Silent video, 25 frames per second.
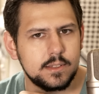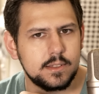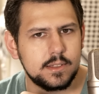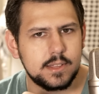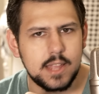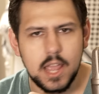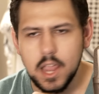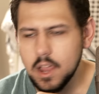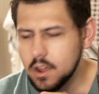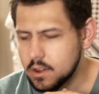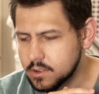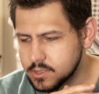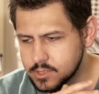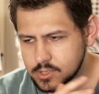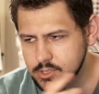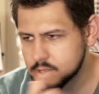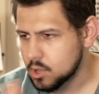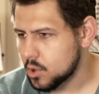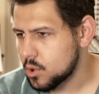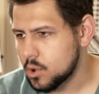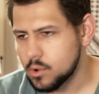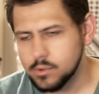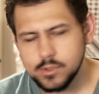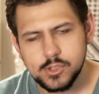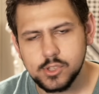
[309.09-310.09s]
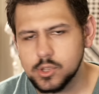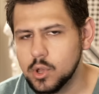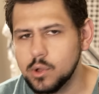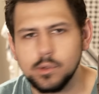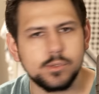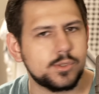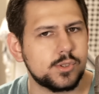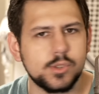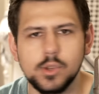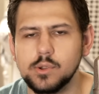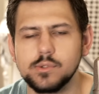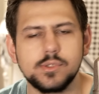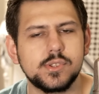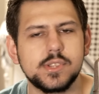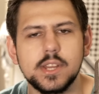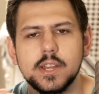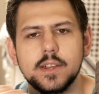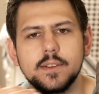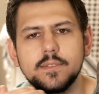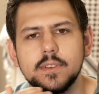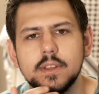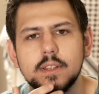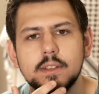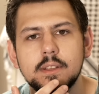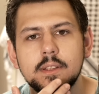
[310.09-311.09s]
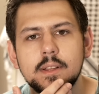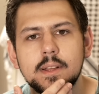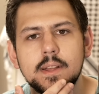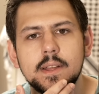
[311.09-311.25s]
They are so sick of it.